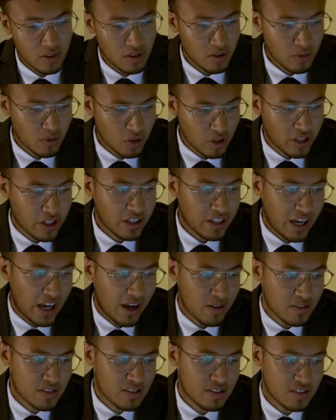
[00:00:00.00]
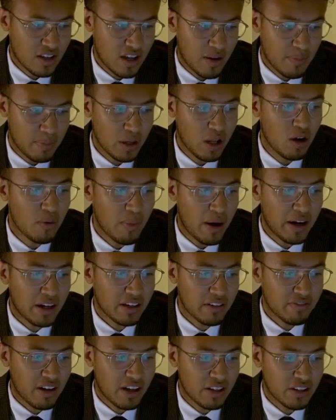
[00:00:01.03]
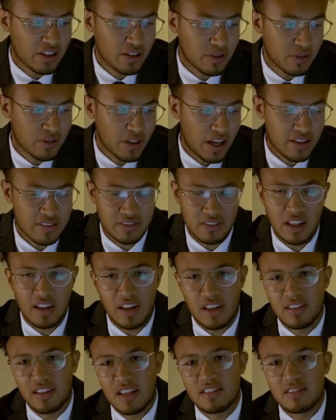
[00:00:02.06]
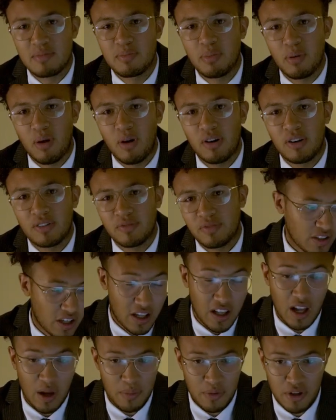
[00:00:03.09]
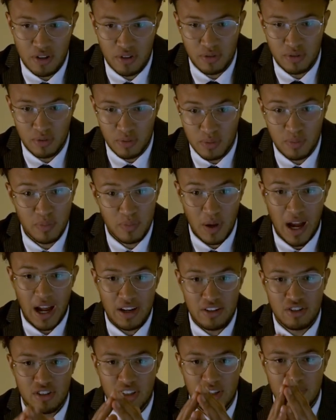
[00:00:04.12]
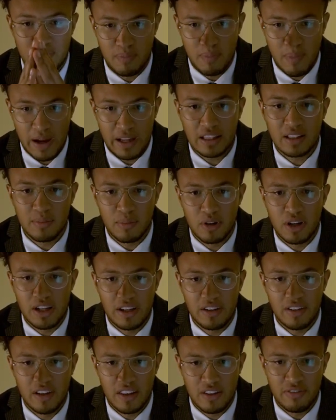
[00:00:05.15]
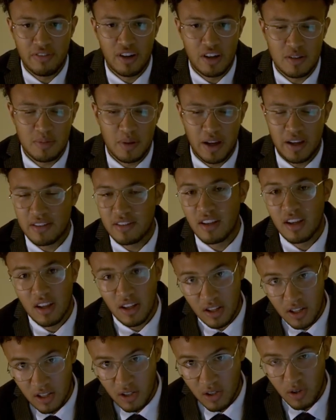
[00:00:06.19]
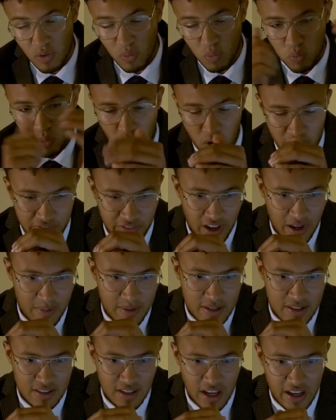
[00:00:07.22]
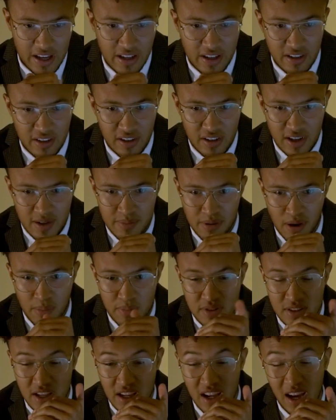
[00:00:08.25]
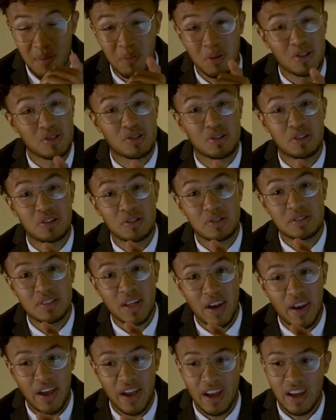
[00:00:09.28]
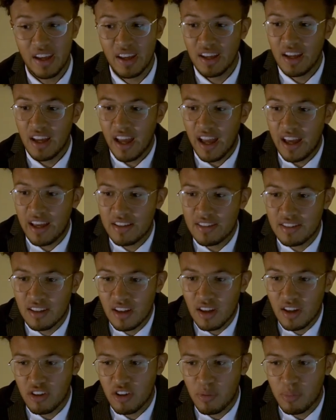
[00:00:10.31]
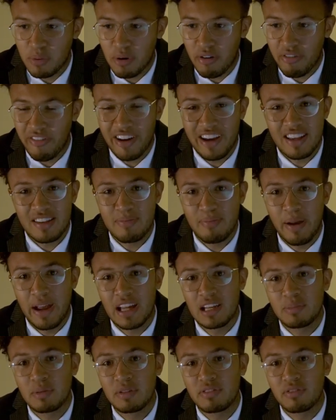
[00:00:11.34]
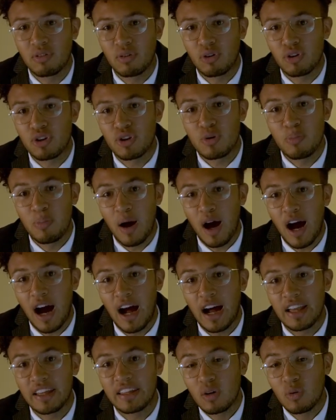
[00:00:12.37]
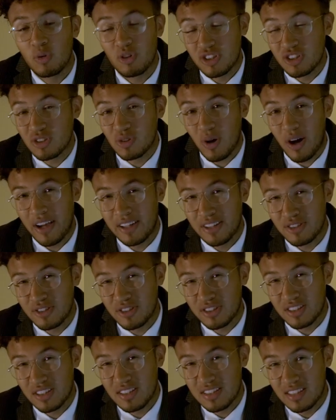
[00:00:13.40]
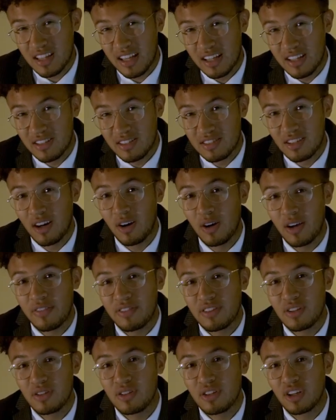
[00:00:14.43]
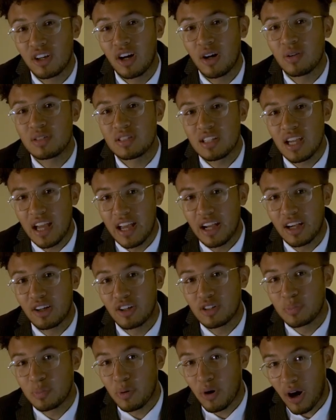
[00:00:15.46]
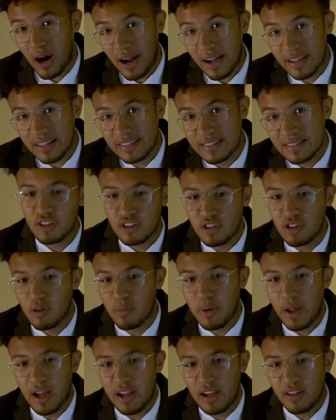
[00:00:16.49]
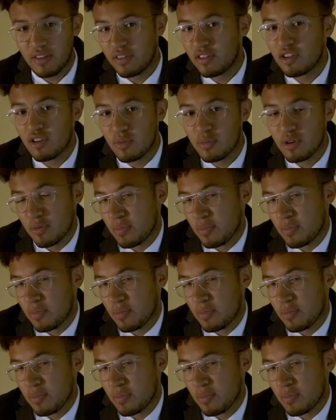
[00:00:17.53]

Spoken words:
looking at houses that are below market value, that's important. That'll help you actually make the money in the first place. A famous saying in property, I'm not sure who said it, is your profit is made before you buy, which is quite an interesting saying. So if you negotiate a good price, you'll be